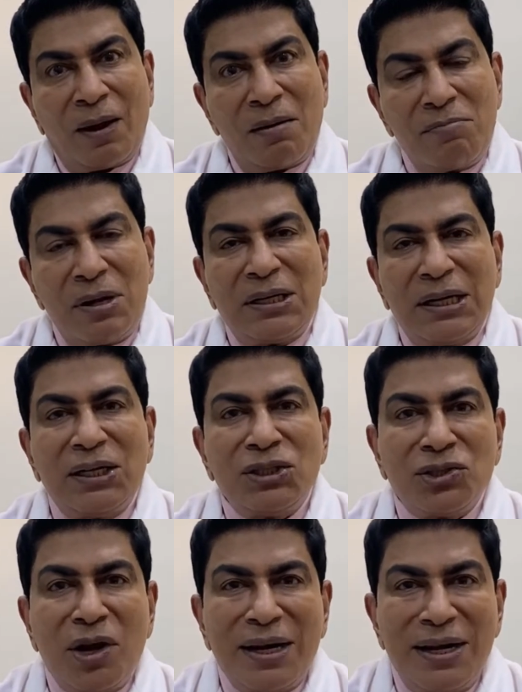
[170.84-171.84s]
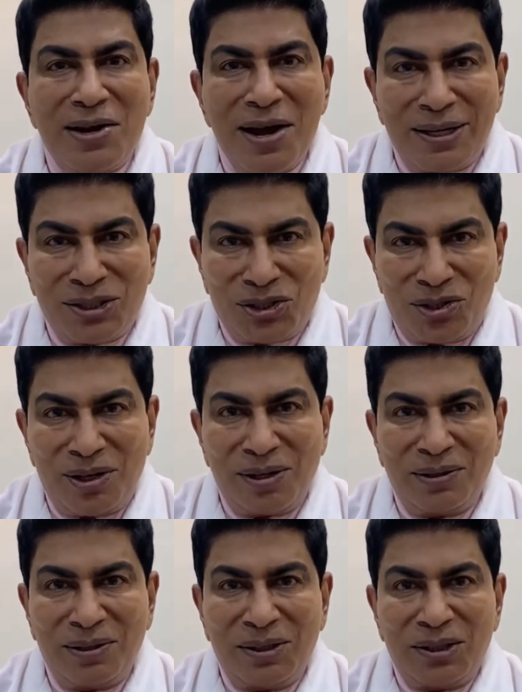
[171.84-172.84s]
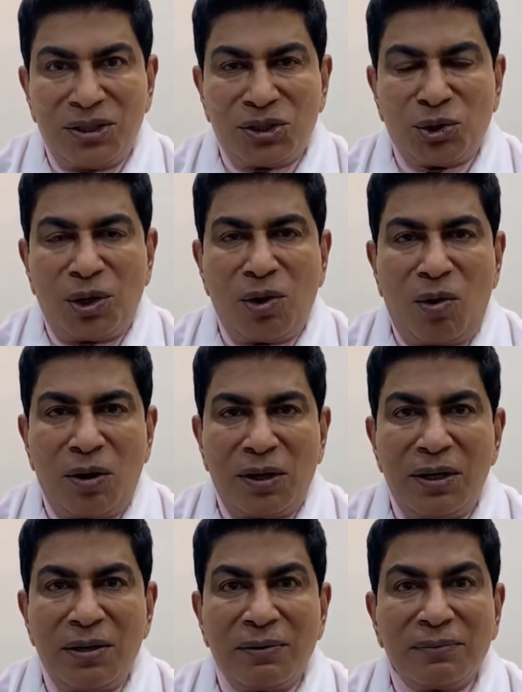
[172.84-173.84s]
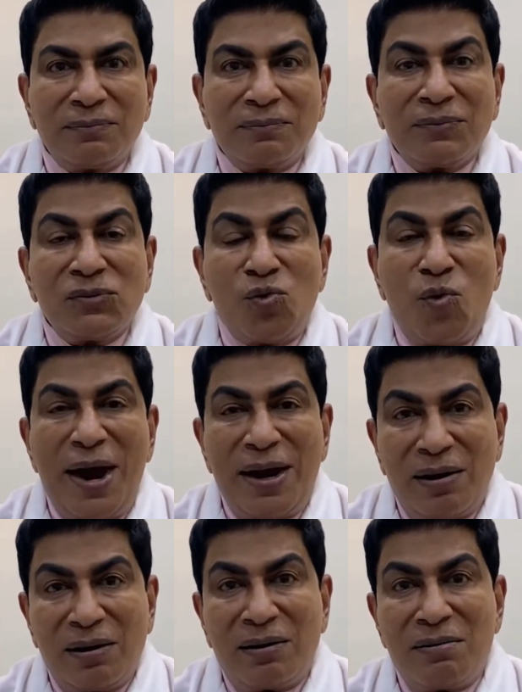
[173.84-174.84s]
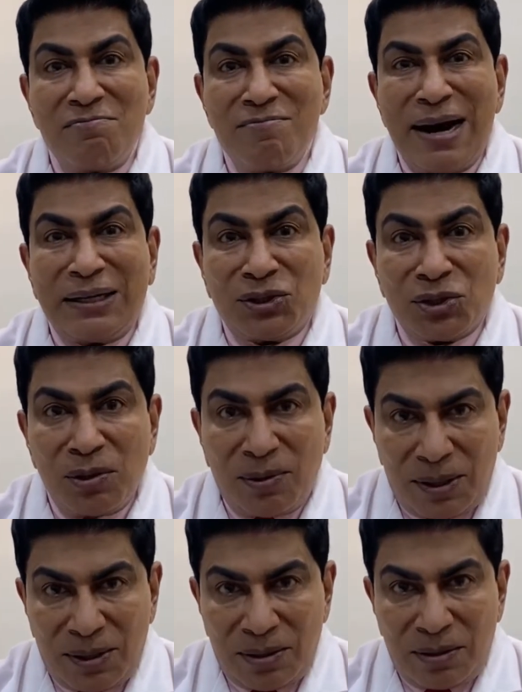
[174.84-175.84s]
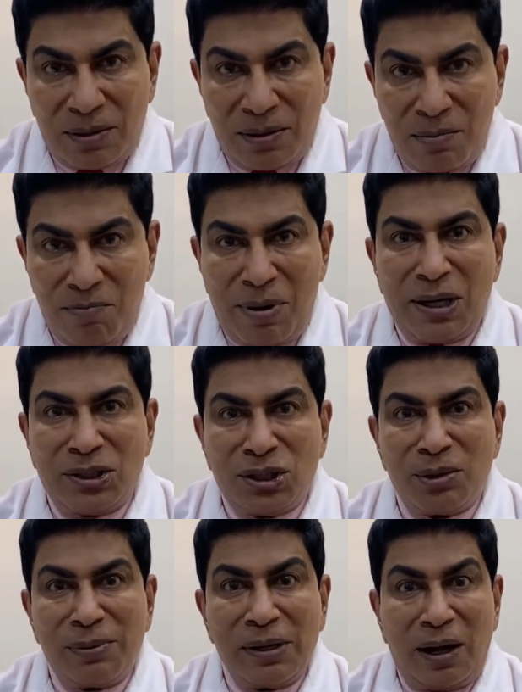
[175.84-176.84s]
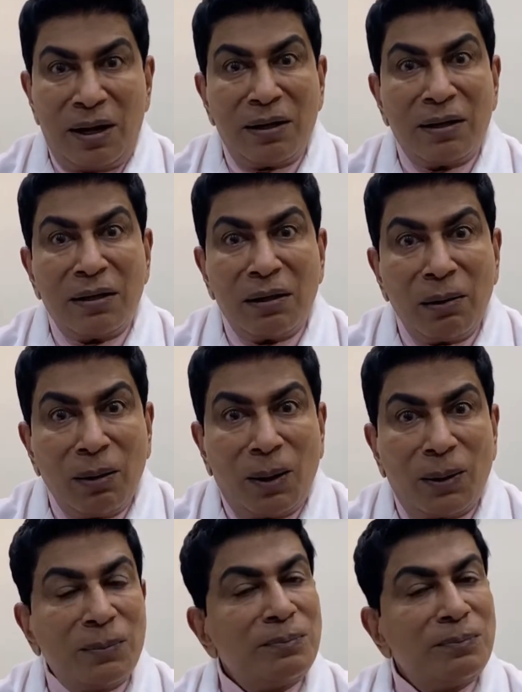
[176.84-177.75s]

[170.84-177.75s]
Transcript: But it is not intentional, so I call it vehicular manslaughter, punishable under the law.